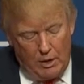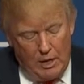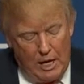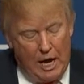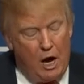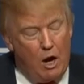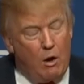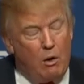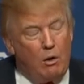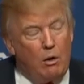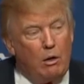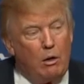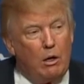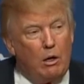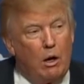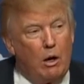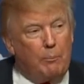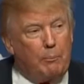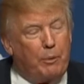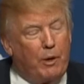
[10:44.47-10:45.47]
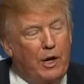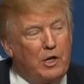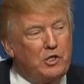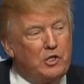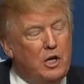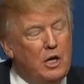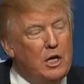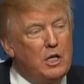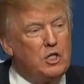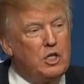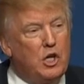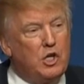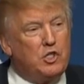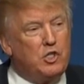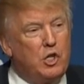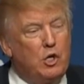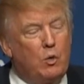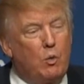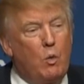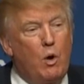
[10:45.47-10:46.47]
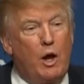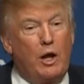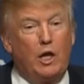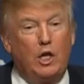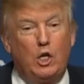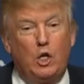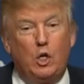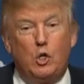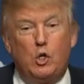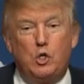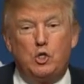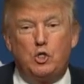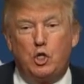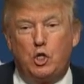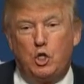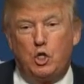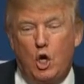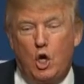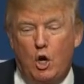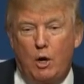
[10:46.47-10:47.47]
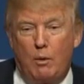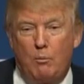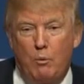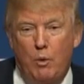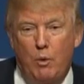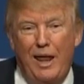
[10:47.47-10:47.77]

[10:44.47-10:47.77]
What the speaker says: Now, our president doesn't want to use the term.